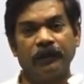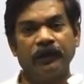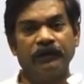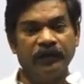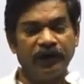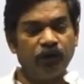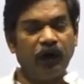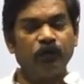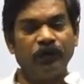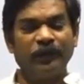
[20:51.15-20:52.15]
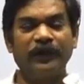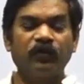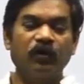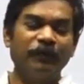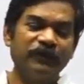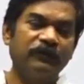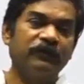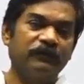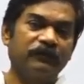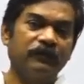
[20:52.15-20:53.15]
And there you have to apply the common
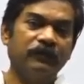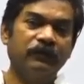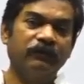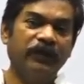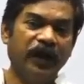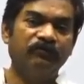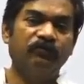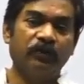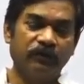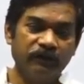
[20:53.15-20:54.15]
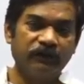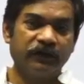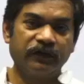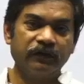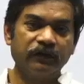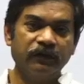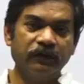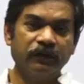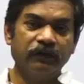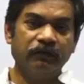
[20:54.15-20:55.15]
sense that for this thing,
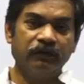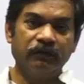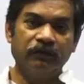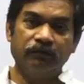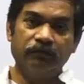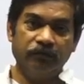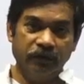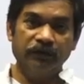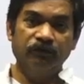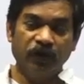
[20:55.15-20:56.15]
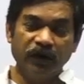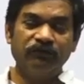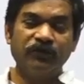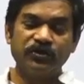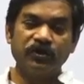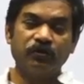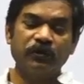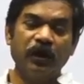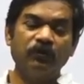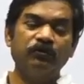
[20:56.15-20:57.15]
in one equation,
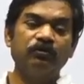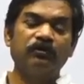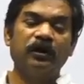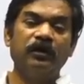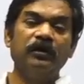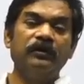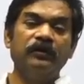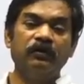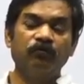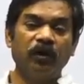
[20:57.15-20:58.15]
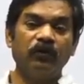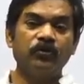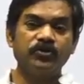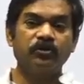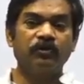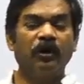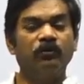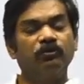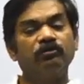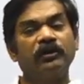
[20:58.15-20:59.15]
you'll have to use in one question, you'll have
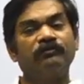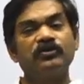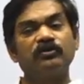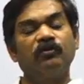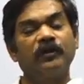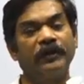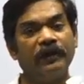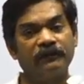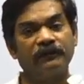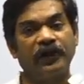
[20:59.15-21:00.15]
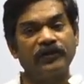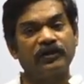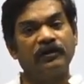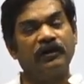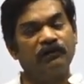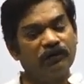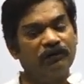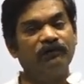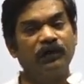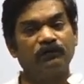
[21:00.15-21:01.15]
to use the equation for the x direction as well
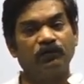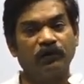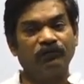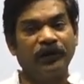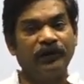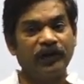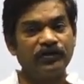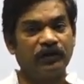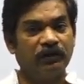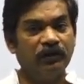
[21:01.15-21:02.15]
as for the y direction.